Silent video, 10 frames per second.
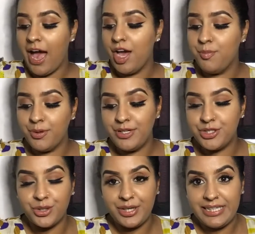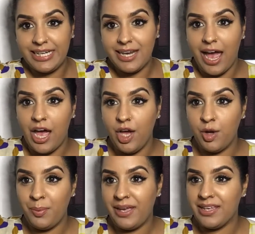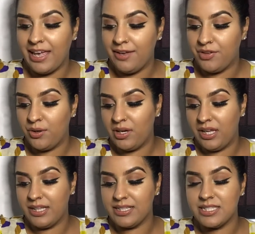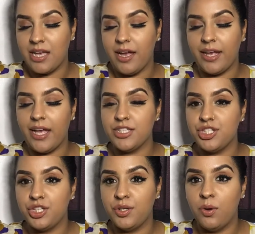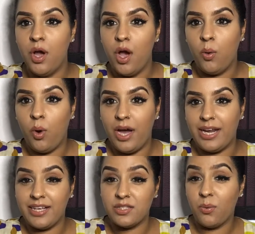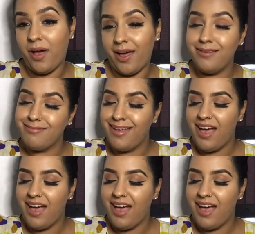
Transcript: I hope you enjoyed it. I hope it gave you a little insight as to what I like to wear,